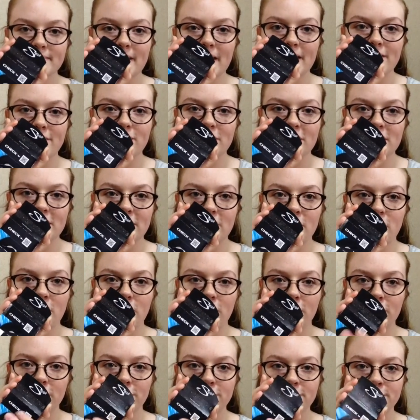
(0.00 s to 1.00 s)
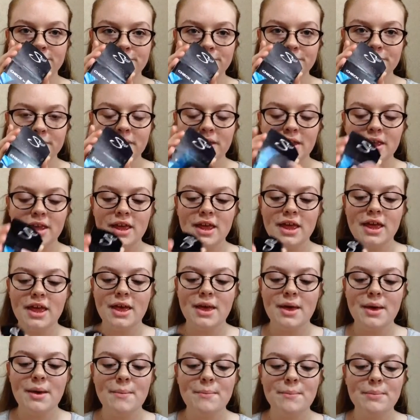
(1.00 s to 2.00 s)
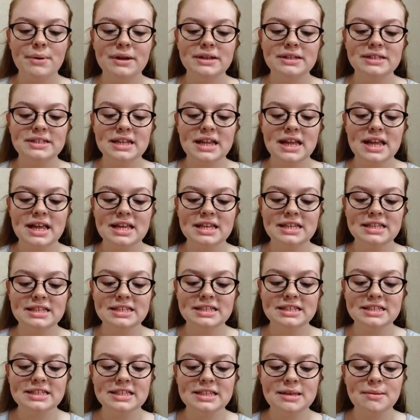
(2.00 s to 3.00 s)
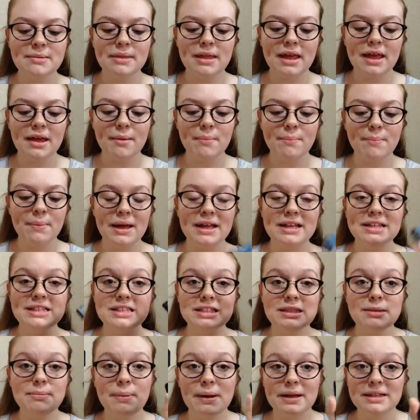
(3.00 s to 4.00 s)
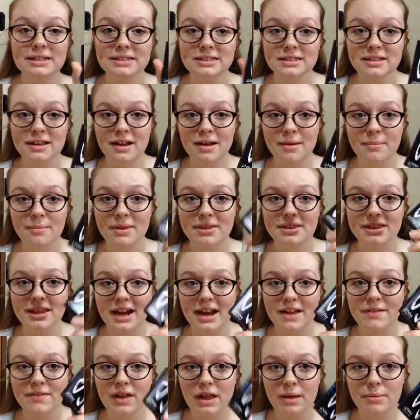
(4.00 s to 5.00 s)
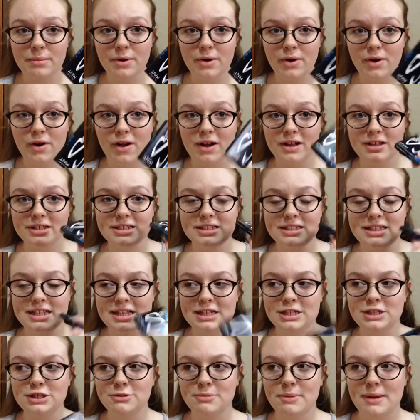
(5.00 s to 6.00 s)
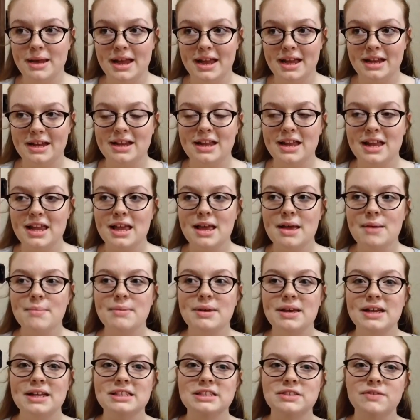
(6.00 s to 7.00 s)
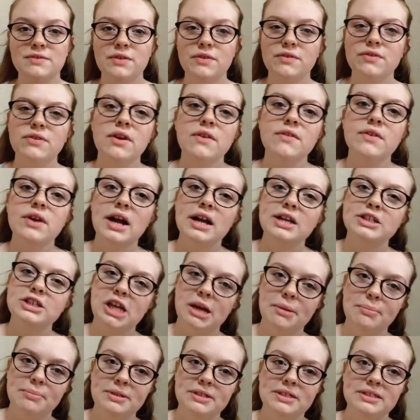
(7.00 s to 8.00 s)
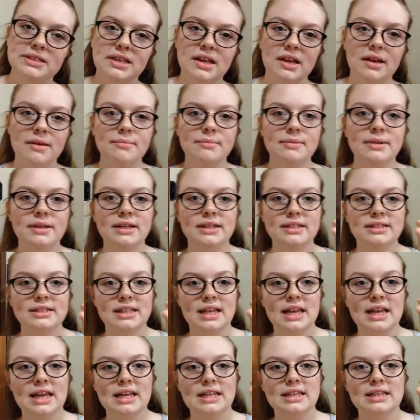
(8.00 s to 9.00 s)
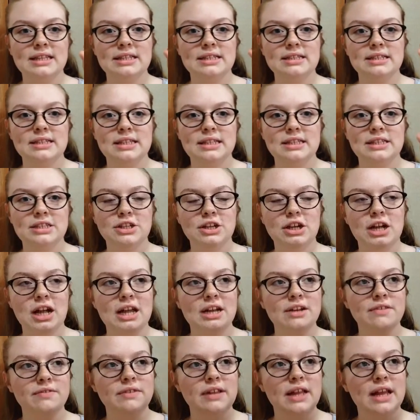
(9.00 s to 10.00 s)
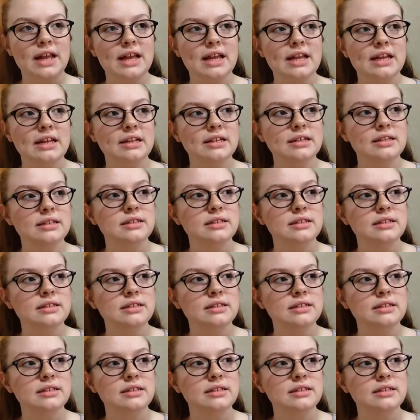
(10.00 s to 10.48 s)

I've hit it hard. But it is it's the best gum that I've come across in Japan, because if you've never had Japanese gum, it's they're kind of like